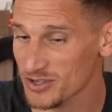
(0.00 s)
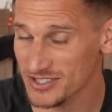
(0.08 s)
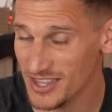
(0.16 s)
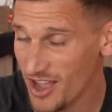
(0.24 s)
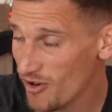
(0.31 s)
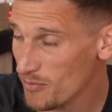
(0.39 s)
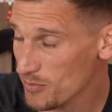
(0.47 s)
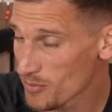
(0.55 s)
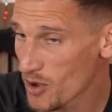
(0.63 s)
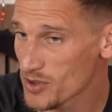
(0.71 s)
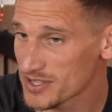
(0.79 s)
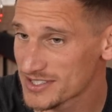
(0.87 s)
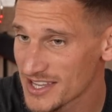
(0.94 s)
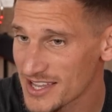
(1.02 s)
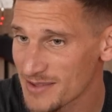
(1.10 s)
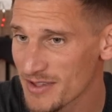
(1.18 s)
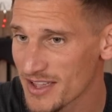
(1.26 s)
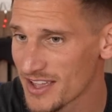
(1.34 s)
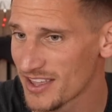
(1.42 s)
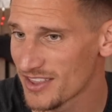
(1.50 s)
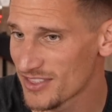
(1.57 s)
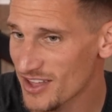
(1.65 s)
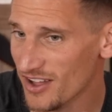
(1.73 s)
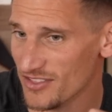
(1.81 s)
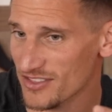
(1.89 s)
because they are a promoted team.
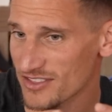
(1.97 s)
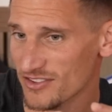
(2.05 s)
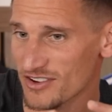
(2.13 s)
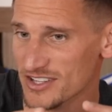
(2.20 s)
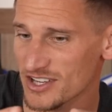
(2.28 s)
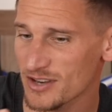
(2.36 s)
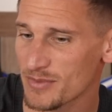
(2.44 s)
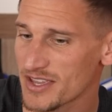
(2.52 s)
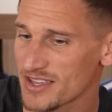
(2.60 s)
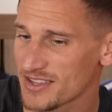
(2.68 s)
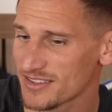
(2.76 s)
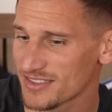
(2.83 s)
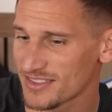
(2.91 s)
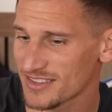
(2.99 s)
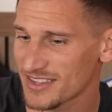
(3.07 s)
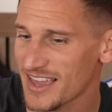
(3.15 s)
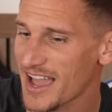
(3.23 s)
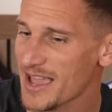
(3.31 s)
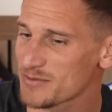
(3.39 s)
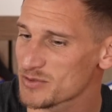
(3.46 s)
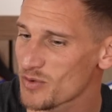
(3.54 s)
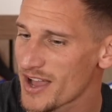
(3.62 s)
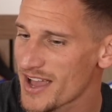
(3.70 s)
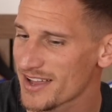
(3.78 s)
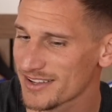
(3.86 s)
there is going to be games
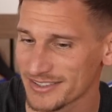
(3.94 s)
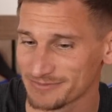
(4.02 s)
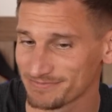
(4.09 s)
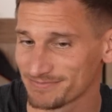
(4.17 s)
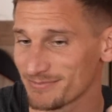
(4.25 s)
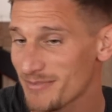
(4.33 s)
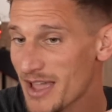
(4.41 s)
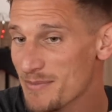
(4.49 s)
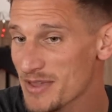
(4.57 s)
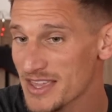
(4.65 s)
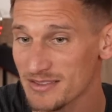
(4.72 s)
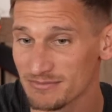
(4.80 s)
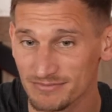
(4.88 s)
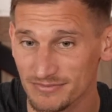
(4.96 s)
where maybe